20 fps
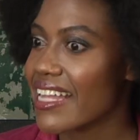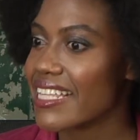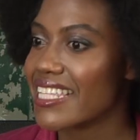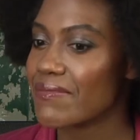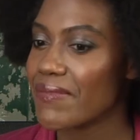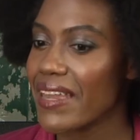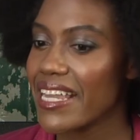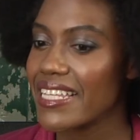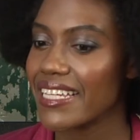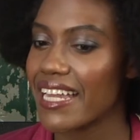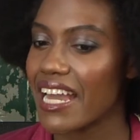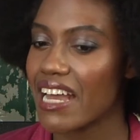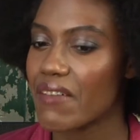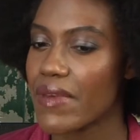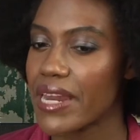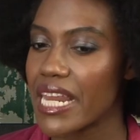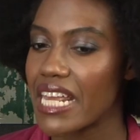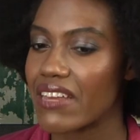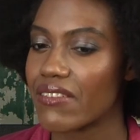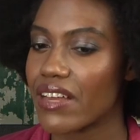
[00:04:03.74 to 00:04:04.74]
It's amazing how
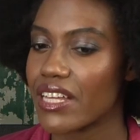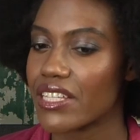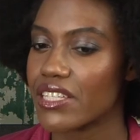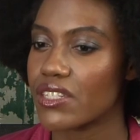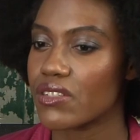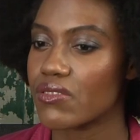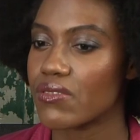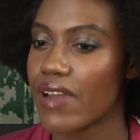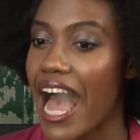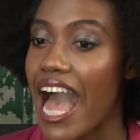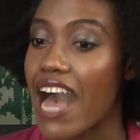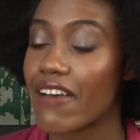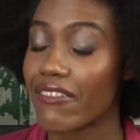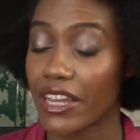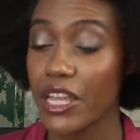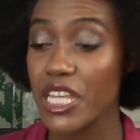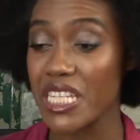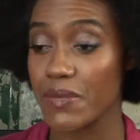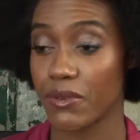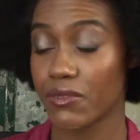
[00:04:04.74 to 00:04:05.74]
many of us who
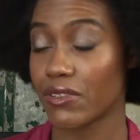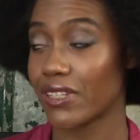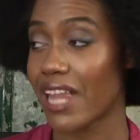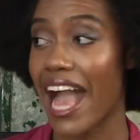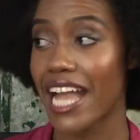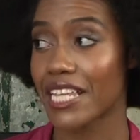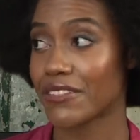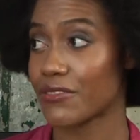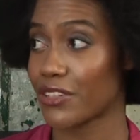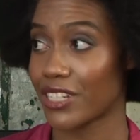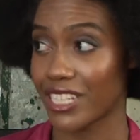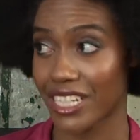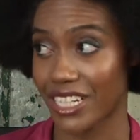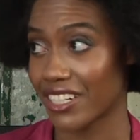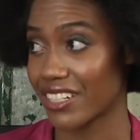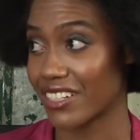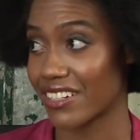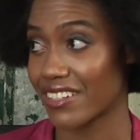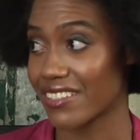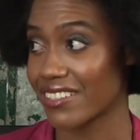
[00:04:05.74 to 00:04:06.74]
I used to be relaxed for
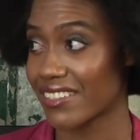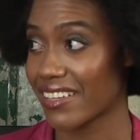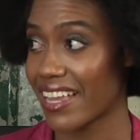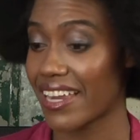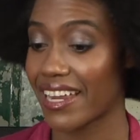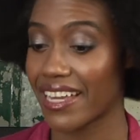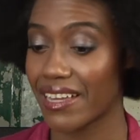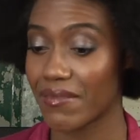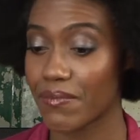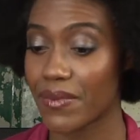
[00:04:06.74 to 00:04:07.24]
years, and I